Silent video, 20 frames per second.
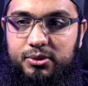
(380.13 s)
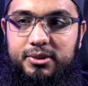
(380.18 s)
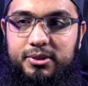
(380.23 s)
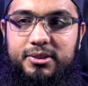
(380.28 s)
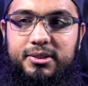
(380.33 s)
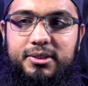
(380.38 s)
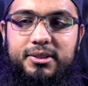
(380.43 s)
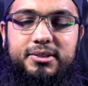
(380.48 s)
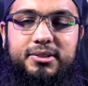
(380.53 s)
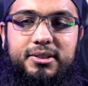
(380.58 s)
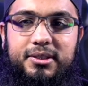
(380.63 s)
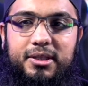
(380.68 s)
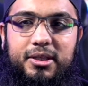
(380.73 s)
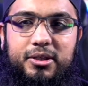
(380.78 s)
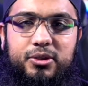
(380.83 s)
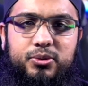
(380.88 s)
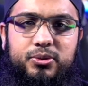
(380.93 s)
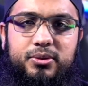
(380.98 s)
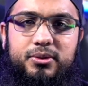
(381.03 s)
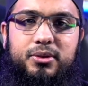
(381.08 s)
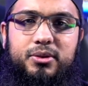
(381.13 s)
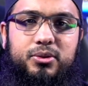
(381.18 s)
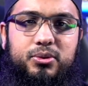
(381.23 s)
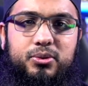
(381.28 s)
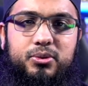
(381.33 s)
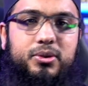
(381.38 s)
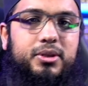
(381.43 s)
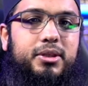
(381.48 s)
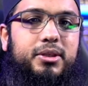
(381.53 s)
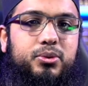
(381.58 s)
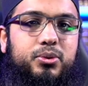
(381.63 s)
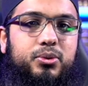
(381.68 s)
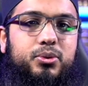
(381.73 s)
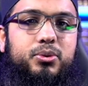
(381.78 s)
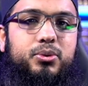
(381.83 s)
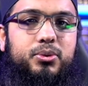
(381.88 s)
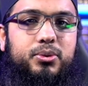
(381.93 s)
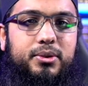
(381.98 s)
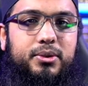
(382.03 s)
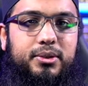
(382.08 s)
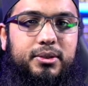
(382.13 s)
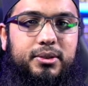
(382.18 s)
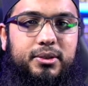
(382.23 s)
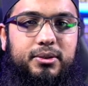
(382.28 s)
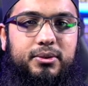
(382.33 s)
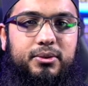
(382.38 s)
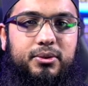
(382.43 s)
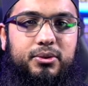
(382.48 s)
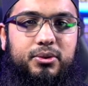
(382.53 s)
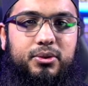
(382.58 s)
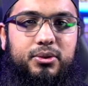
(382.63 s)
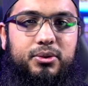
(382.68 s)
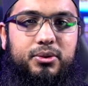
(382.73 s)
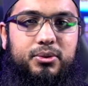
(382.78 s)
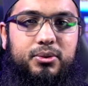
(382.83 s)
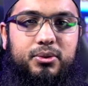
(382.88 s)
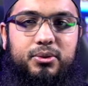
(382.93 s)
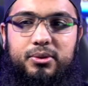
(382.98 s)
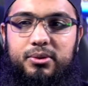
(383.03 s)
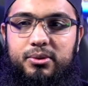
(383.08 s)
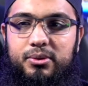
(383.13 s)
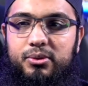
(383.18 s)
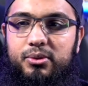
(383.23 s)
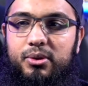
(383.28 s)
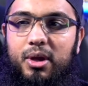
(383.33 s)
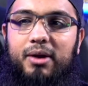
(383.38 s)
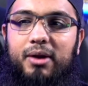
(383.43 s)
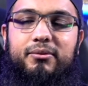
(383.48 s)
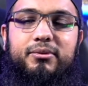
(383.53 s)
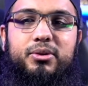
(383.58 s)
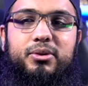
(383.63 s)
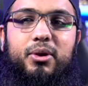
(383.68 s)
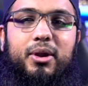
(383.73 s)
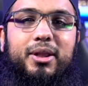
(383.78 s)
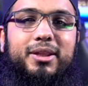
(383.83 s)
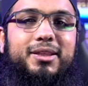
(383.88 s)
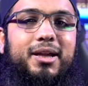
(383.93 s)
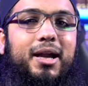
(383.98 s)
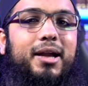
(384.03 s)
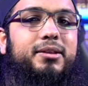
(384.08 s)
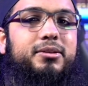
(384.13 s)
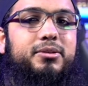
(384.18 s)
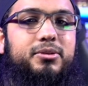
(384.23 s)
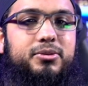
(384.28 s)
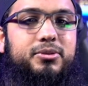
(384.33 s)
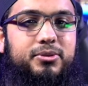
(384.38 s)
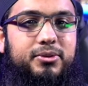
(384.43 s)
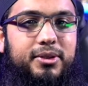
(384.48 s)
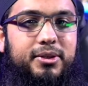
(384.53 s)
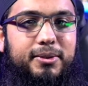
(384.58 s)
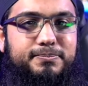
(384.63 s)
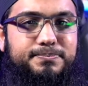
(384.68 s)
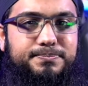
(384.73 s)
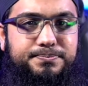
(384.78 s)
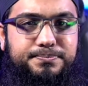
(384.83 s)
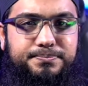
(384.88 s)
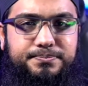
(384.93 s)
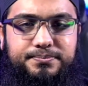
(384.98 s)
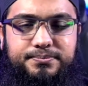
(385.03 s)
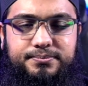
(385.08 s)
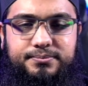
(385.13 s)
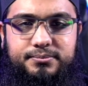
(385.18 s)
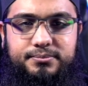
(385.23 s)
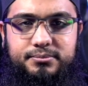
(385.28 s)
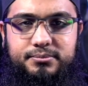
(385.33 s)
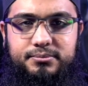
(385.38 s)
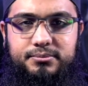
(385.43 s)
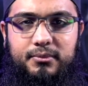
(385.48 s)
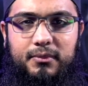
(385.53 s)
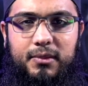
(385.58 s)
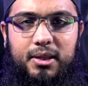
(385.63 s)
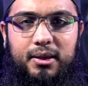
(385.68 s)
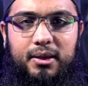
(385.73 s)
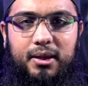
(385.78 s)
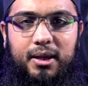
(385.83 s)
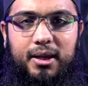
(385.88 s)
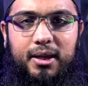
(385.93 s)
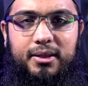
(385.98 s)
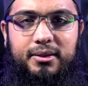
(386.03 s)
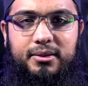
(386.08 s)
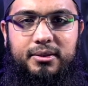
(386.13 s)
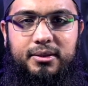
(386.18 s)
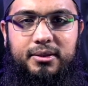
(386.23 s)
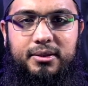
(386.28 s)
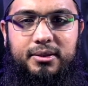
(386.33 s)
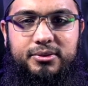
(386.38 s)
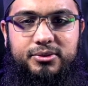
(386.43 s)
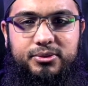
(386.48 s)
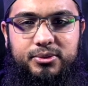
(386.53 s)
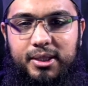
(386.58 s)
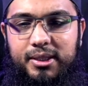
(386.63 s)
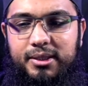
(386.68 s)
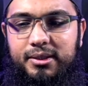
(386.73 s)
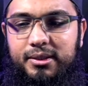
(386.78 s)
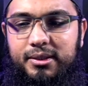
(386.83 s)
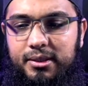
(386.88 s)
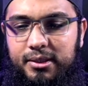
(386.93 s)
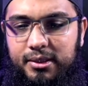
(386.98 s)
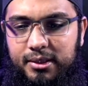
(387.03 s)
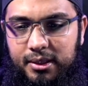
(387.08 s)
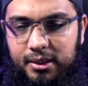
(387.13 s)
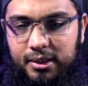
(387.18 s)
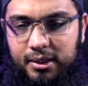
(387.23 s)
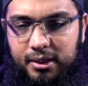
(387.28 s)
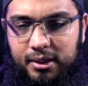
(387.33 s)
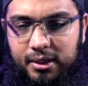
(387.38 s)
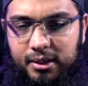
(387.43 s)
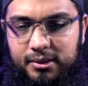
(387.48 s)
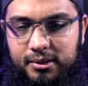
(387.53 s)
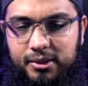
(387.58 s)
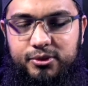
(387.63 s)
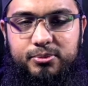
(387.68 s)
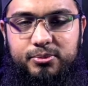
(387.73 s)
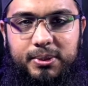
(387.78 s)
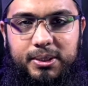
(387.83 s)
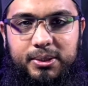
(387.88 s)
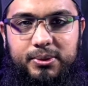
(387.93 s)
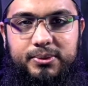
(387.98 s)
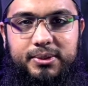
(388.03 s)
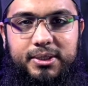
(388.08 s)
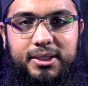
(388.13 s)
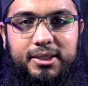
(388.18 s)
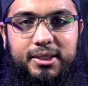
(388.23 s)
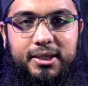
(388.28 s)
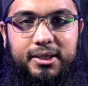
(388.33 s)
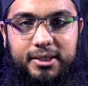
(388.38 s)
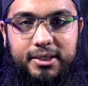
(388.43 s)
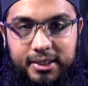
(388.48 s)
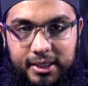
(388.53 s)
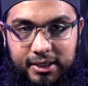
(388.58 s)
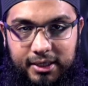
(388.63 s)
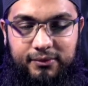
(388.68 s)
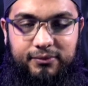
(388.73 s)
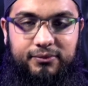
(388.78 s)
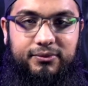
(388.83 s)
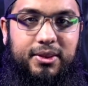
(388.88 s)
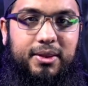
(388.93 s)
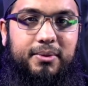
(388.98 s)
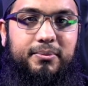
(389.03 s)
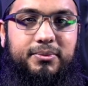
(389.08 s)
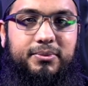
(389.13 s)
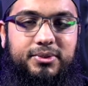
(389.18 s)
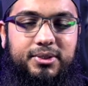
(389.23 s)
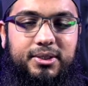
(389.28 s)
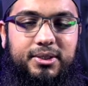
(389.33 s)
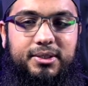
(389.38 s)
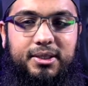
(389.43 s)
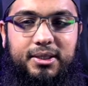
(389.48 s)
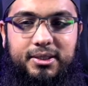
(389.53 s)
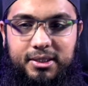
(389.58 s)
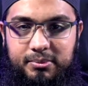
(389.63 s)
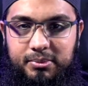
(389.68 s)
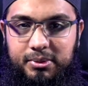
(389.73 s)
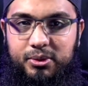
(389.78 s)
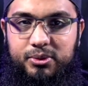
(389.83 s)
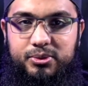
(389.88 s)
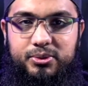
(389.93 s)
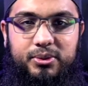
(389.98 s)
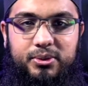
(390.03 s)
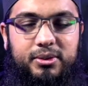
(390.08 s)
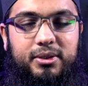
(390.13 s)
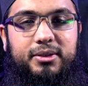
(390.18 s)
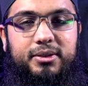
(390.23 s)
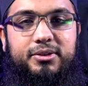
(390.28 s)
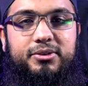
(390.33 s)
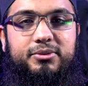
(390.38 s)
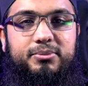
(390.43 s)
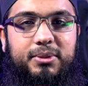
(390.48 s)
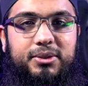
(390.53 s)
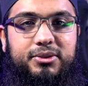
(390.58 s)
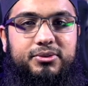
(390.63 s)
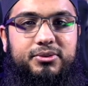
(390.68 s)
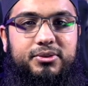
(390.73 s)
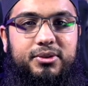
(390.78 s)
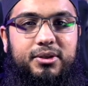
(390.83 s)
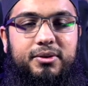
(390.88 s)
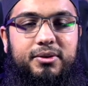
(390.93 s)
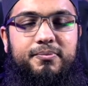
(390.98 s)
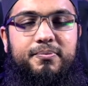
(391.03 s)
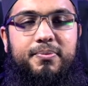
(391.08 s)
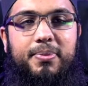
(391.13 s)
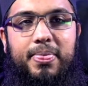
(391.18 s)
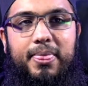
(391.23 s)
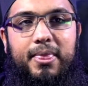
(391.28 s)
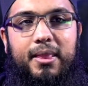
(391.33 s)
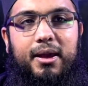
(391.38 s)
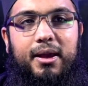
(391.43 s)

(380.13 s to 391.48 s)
so he's saying that you didn't really do, you know, you, you don't, you know, you have, you're not entitled to them. And uh, so then uh, Allah subhanahu wa ta'ala gave them, said that they belong to Allah and His Messenger.